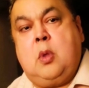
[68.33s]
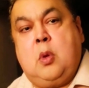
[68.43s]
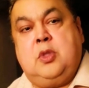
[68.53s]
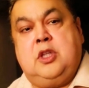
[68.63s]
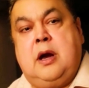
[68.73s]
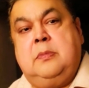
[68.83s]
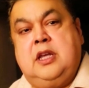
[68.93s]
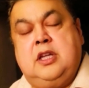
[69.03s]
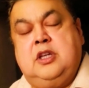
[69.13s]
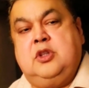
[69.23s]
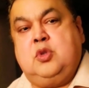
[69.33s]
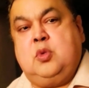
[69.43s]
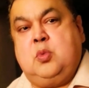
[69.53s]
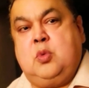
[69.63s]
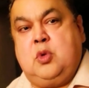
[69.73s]
who's coming
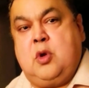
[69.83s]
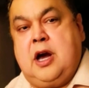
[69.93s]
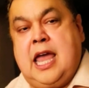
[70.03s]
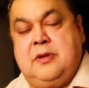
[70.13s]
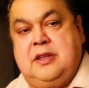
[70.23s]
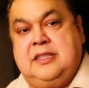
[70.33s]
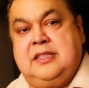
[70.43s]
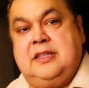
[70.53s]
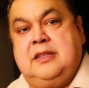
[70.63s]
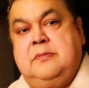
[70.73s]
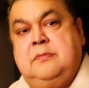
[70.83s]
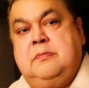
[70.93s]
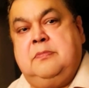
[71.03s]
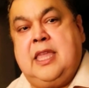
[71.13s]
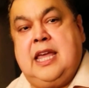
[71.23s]
to your address.
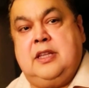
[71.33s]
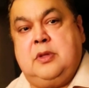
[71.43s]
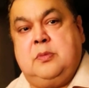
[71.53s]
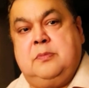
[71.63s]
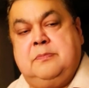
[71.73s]
Thank you.